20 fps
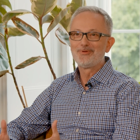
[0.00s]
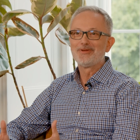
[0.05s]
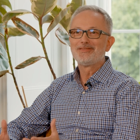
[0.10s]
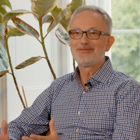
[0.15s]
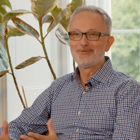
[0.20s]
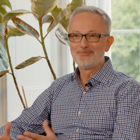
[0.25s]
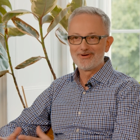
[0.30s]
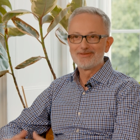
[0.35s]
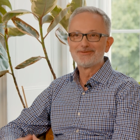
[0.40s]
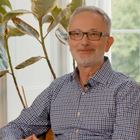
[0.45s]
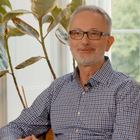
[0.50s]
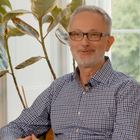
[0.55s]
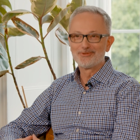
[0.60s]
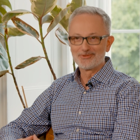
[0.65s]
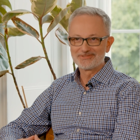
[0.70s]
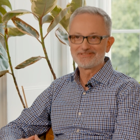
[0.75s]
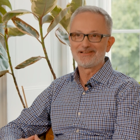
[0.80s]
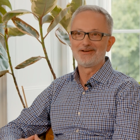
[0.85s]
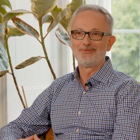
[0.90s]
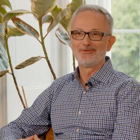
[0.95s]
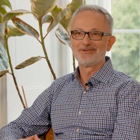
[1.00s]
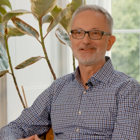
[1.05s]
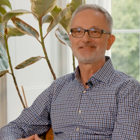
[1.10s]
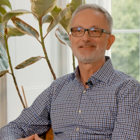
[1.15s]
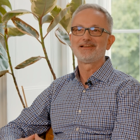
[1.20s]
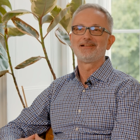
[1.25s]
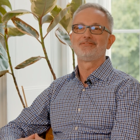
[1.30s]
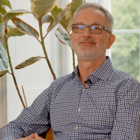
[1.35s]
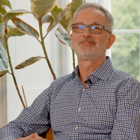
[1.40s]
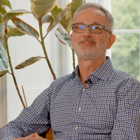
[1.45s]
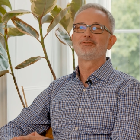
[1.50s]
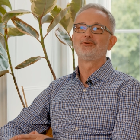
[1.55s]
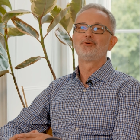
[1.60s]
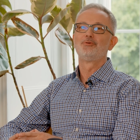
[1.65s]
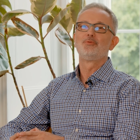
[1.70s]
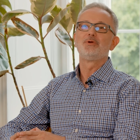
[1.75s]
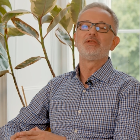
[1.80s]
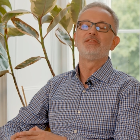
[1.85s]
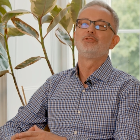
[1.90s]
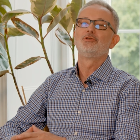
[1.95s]
21 stores ourselves.
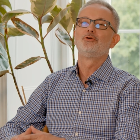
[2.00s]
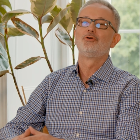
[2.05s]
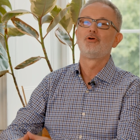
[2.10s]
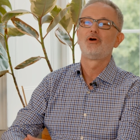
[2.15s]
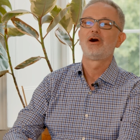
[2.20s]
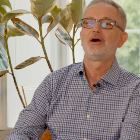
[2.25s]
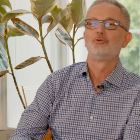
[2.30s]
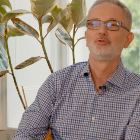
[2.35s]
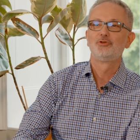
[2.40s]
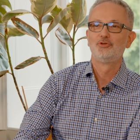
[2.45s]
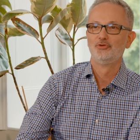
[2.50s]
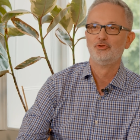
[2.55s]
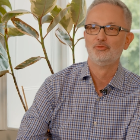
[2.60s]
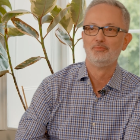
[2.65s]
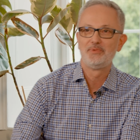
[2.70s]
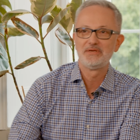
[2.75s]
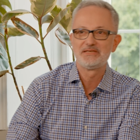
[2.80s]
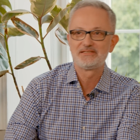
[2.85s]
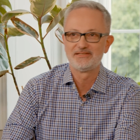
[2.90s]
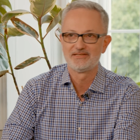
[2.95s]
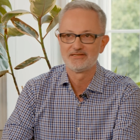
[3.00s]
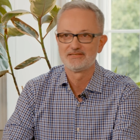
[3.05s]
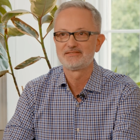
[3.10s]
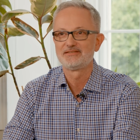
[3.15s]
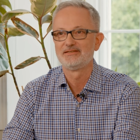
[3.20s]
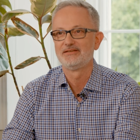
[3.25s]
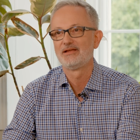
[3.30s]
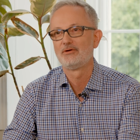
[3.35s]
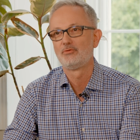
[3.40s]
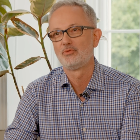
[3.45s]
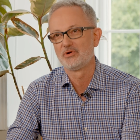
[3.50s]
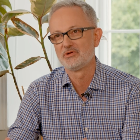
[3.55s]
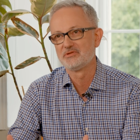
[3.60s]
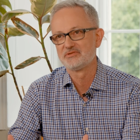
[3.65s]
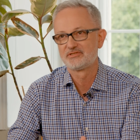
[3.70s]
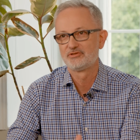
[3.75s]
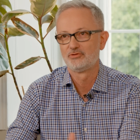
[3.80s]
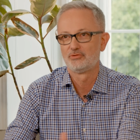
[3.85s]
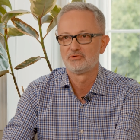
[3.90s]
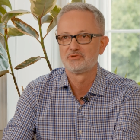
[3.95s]
So we know how to do business in our
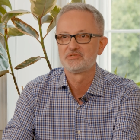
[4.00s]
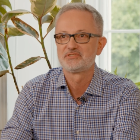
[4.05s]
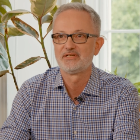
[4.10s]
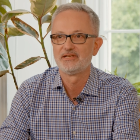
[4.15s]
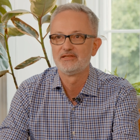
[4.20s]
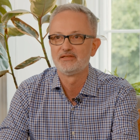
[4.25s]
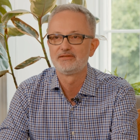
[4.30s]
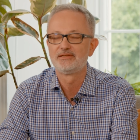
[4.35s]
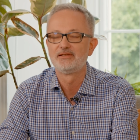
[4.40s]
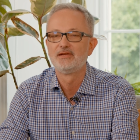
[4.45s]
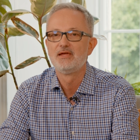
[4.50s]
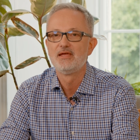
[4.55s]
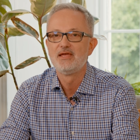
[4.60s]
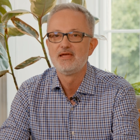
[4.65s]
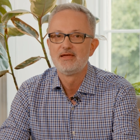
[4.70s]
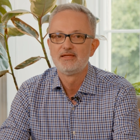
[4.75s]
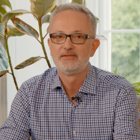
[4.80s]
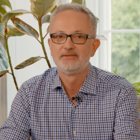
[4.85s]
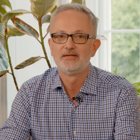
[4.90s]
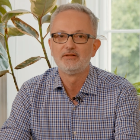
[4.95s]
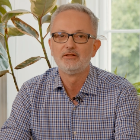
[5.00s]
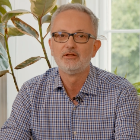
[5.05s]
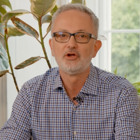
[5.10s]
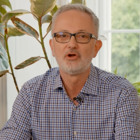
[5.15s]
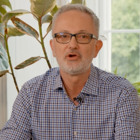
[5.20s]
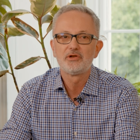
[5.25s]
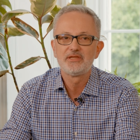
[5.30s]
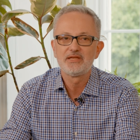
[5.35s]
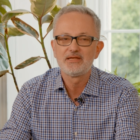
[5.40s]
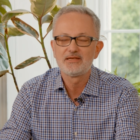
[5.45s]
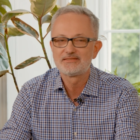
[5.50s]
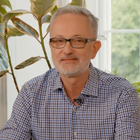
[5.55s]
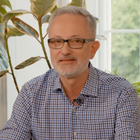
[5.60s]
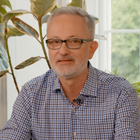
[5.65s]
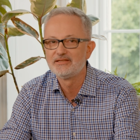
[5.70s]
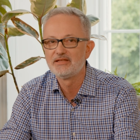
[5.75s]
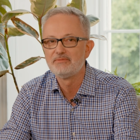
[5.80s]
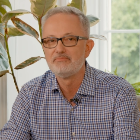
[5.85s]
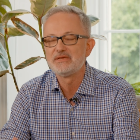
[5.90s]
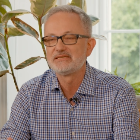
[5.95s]
own stores. And the learnings and the